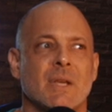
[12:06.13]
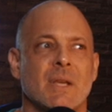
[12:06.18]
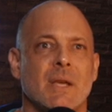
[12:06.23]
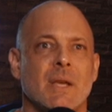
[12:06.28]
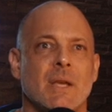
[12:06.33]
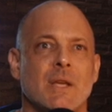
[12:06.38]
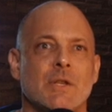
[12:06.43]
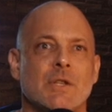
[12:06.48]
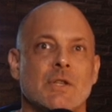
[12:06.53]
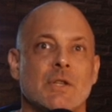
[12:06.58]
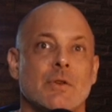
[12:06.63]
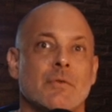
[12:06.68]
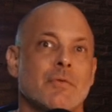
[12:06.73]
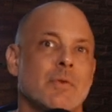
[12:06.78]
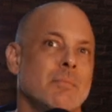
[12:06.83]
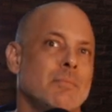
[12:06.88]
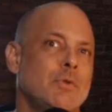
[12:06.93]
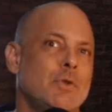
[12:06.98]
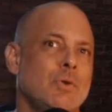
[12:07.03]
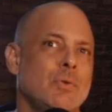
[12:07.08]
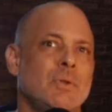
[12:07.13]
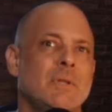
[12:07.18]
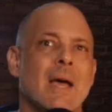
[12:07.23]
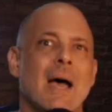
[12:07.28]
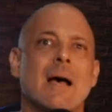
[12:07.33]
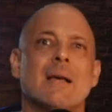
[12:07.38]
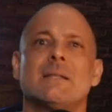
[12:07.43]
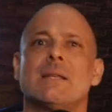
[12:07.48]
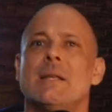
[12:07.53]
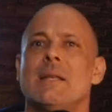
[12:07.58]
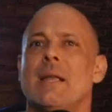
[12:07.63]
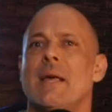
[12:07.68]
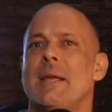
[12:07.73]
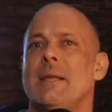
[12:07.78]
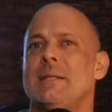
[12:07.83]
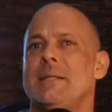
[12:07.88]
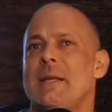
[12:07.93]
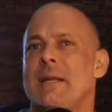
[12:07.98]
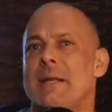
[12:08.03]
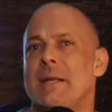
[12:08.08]
is from two thousand
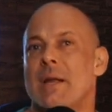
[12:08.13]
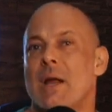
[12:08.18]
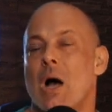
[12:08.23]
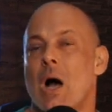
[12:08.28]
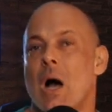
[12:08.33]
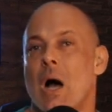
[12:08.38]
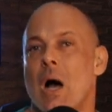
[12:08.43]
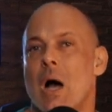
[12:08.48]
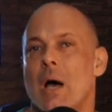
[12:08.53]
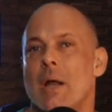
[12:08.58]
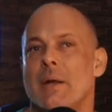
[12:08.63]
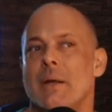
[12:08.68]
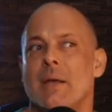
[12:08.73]
nineteen on.